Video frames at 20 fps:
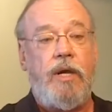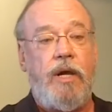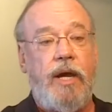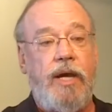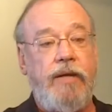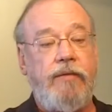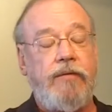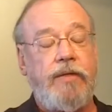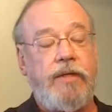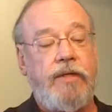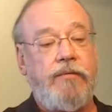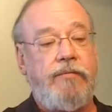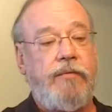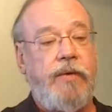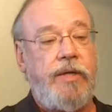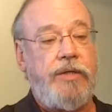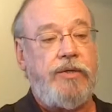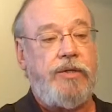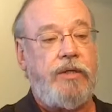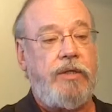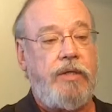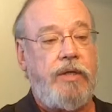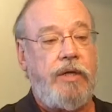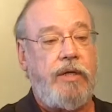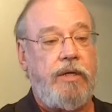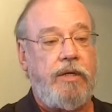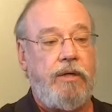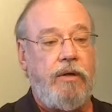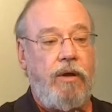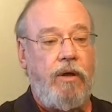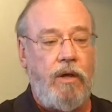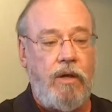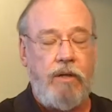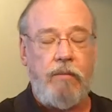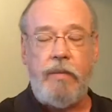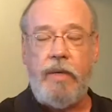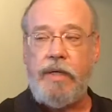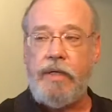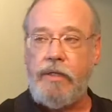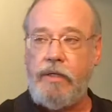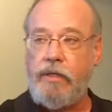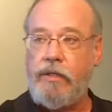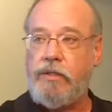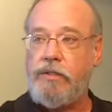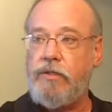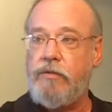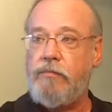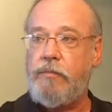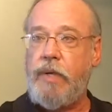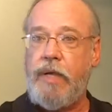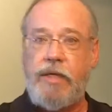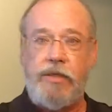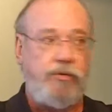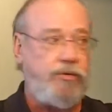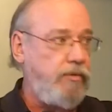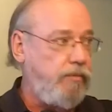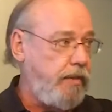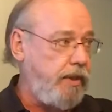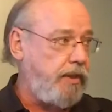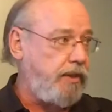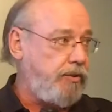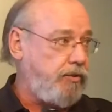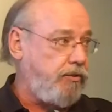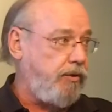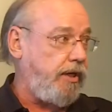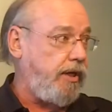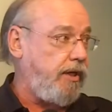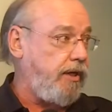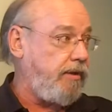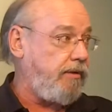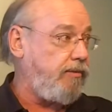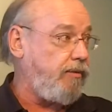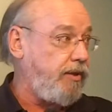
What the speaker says: I have a confession that in all my years of pastoral ministry,